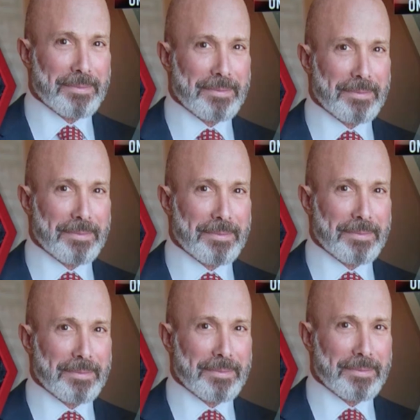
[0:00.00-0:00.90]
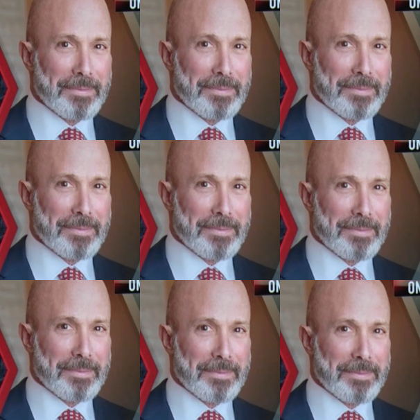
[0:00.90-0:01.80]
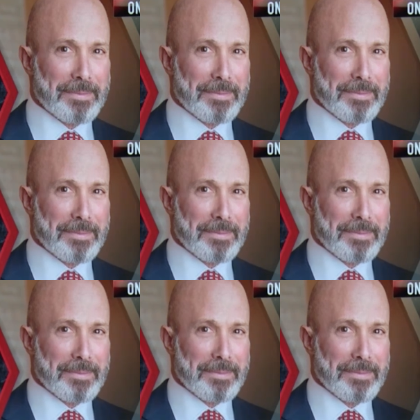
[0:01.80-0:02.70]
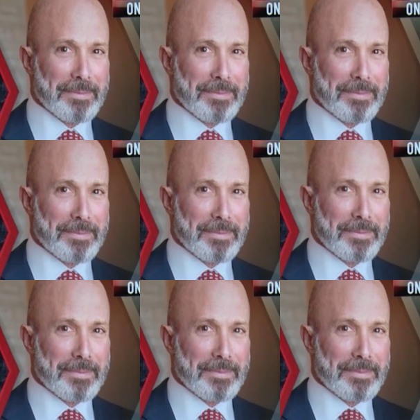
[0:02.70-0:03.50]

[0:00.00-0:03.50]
[no speech]